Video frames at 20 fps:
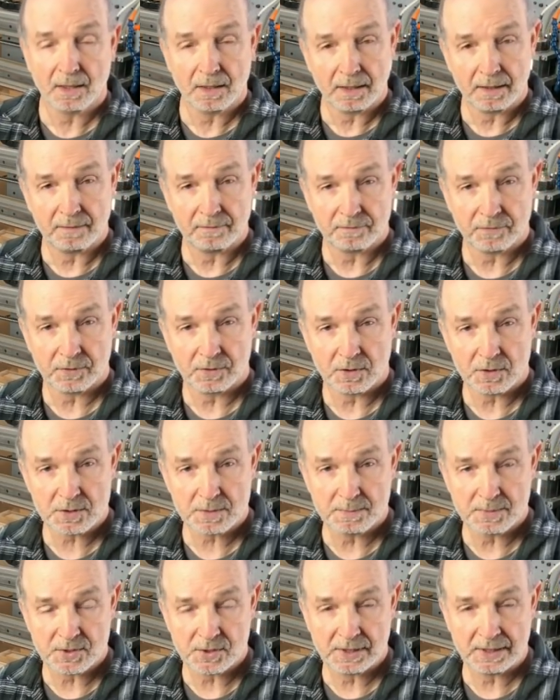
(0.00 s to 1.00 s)
And for those
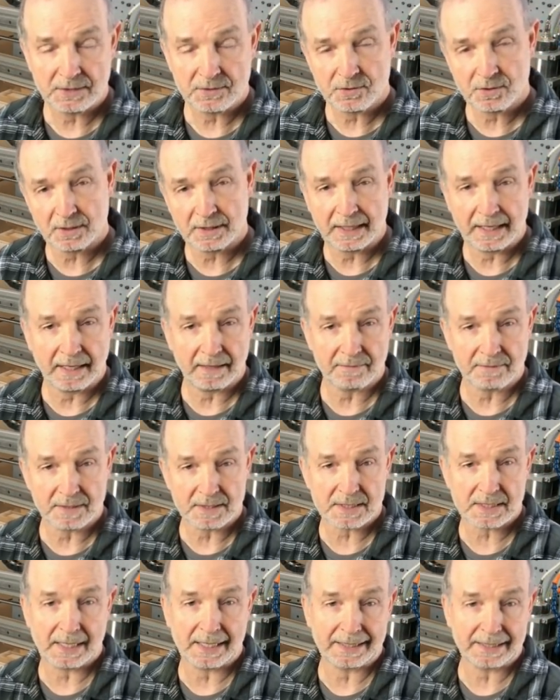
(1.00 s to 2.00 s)
machines, you're going to have a
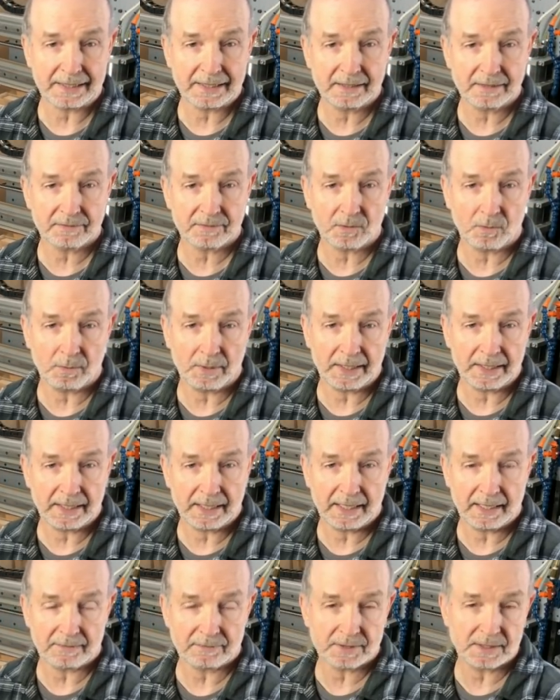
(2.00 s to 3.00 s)
slightly different way to
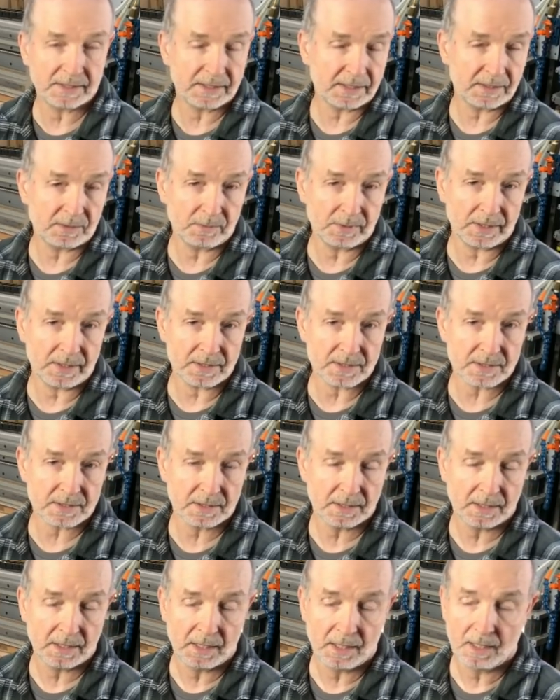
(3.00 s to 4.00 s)
have to deal with this.
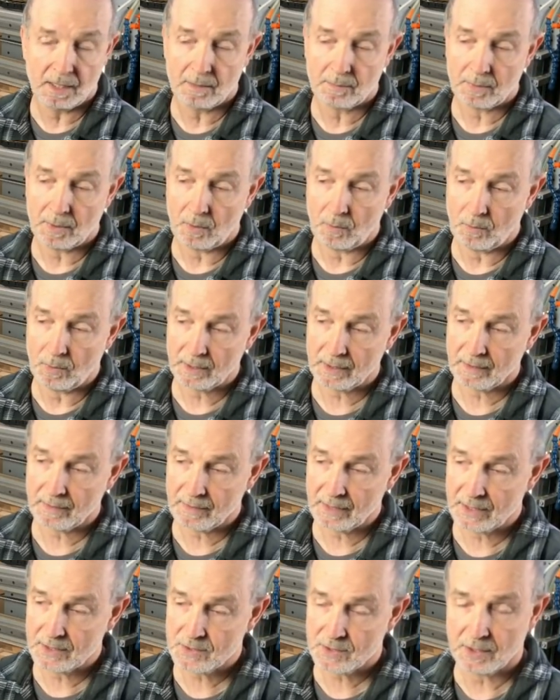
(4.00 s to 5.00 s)
But one of the
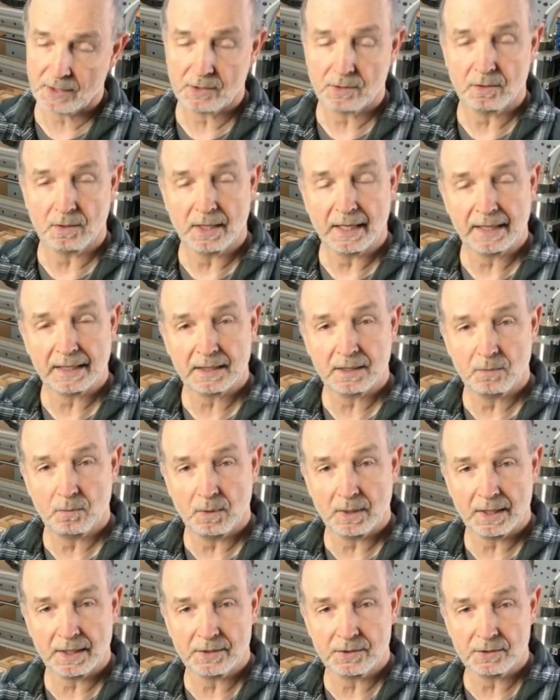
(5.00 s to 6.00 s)
things that you'll likely
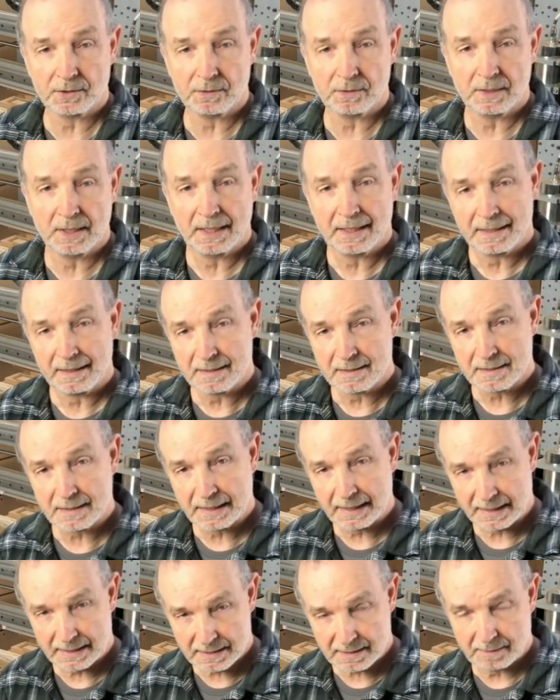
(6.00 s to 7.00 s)
want to do is
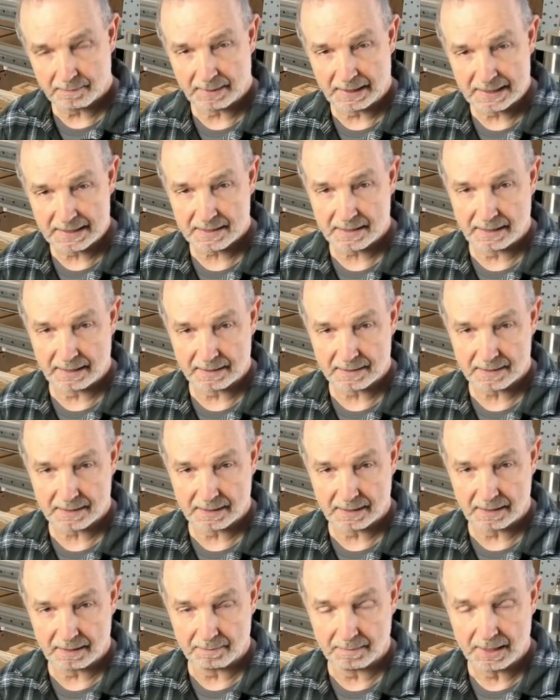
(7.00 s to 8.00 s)
customize that
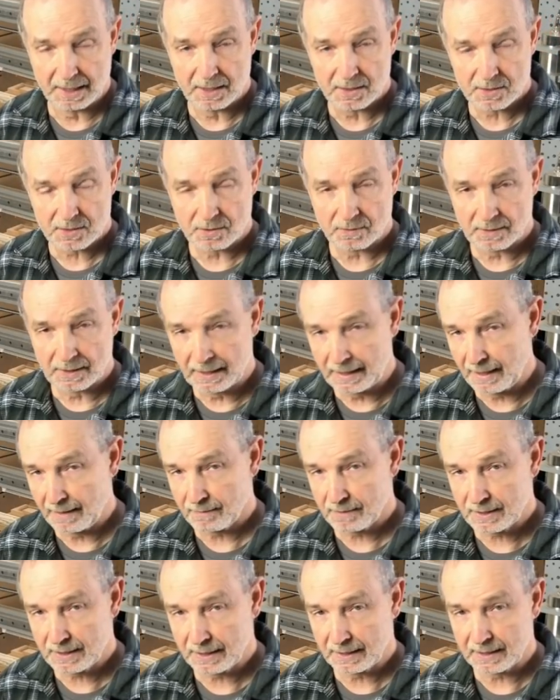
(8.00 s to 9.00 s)
setup so that
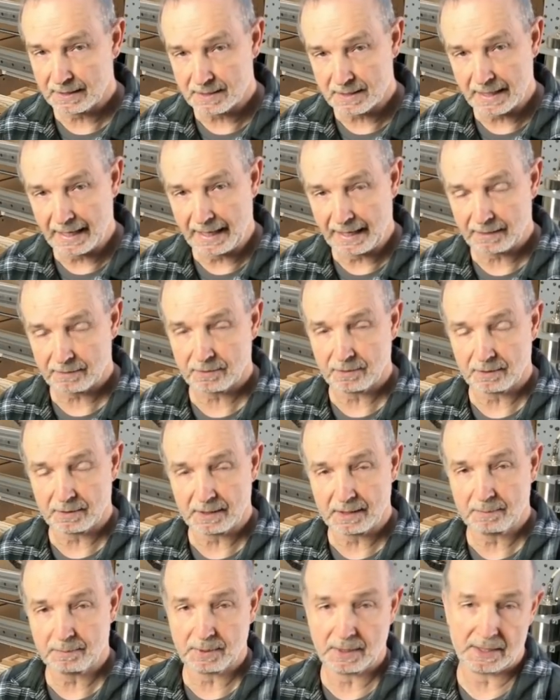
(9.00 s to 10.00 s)
everything is
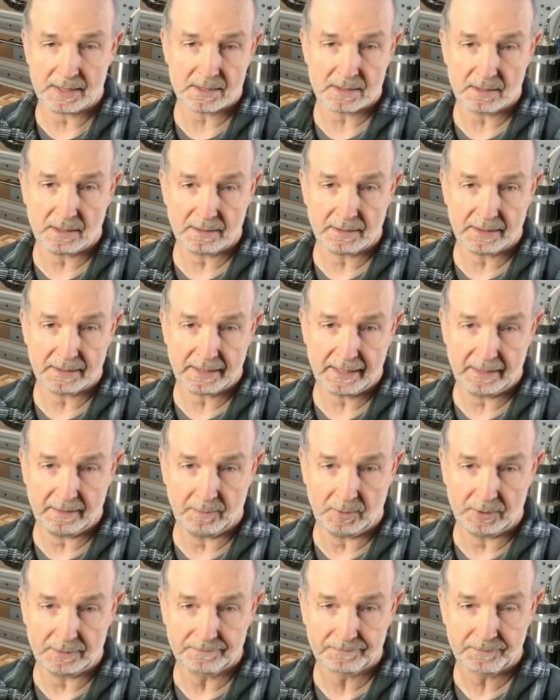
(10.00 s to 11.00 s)
accurately placed on the
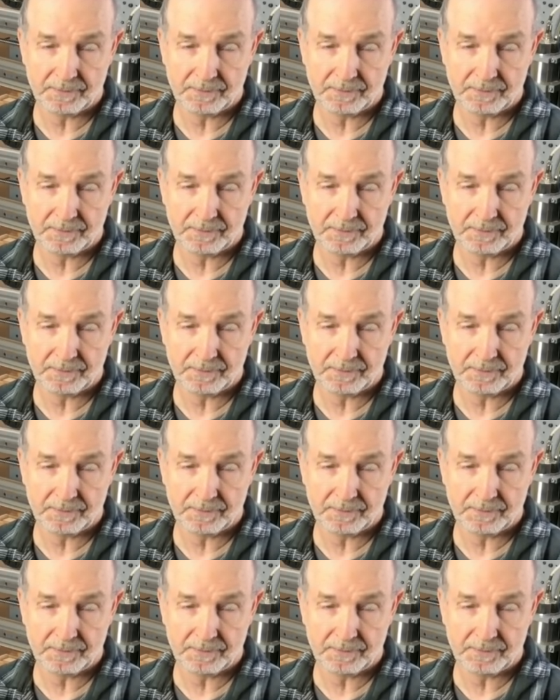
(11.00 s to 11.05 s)
table.